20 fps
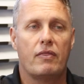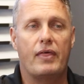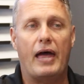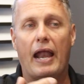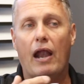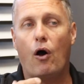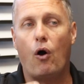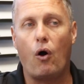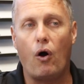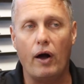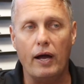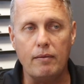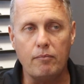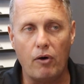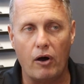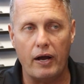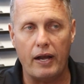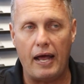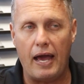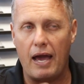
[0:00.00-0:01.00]
that I
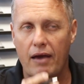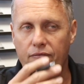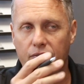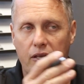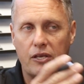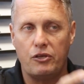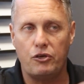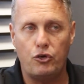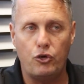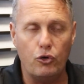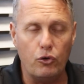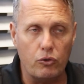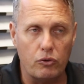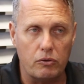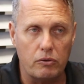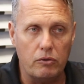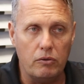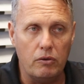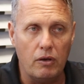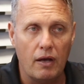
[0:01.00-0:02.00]
might have in
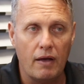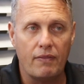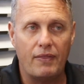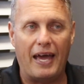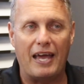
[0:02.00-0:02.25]
you